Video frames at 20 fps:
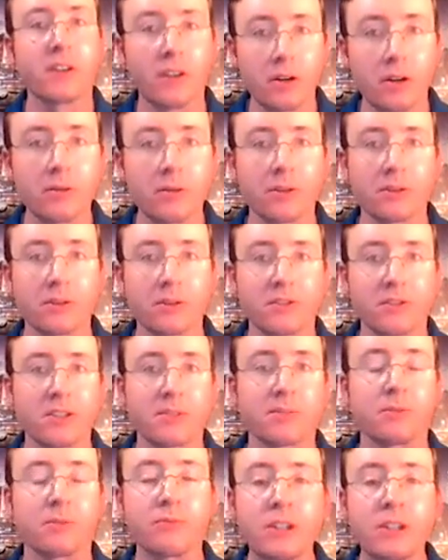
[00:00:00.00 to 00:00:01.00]

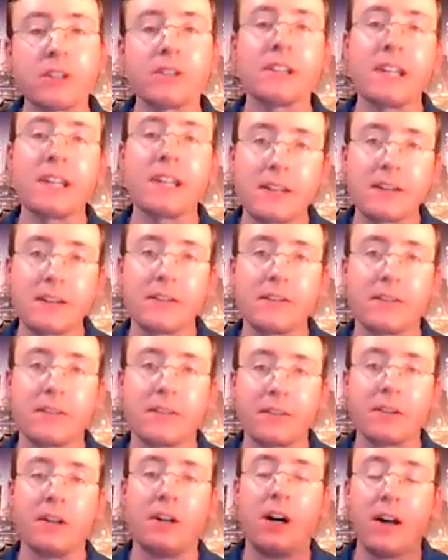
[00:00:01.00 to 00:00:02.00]
ownership really
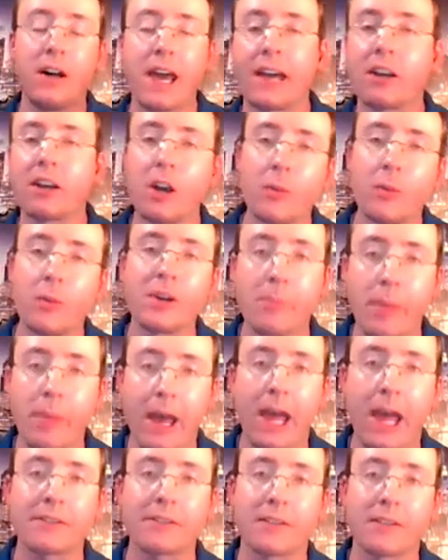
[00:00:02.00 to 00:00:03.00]
is echoing
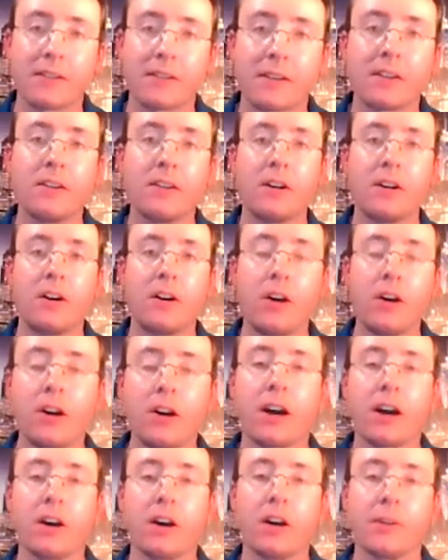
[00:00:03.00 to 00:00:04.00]
back to the
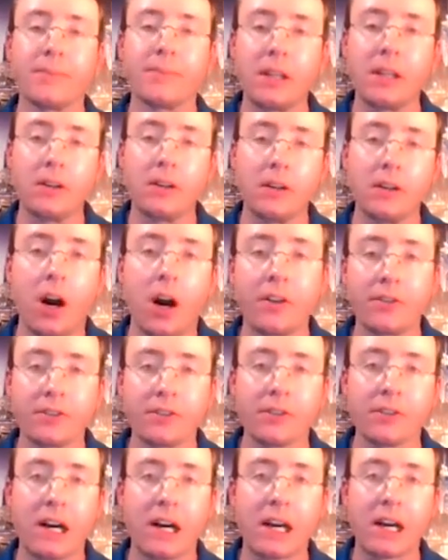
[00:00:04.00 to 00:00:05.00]
uh,
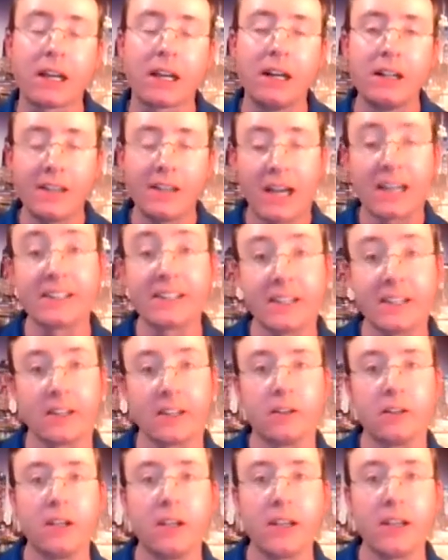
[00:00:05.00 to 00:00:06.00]
underlying idea
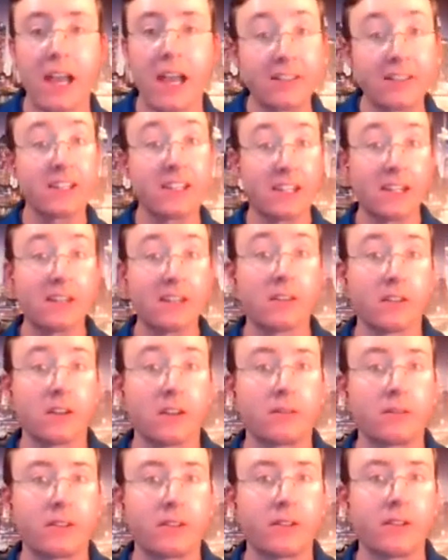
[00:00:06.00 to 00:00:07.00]
and the
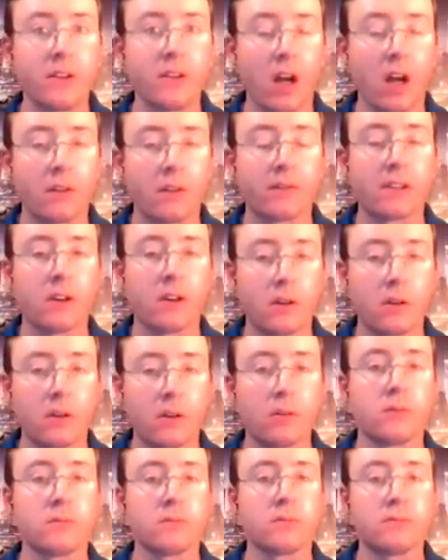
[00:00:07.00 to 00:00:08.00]
ethos of the
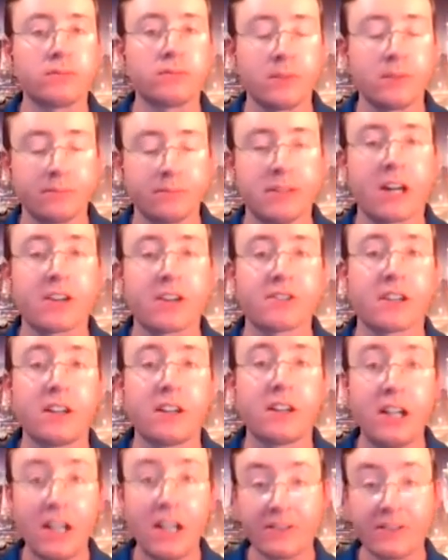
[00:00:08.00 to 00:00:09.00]
whole blockchain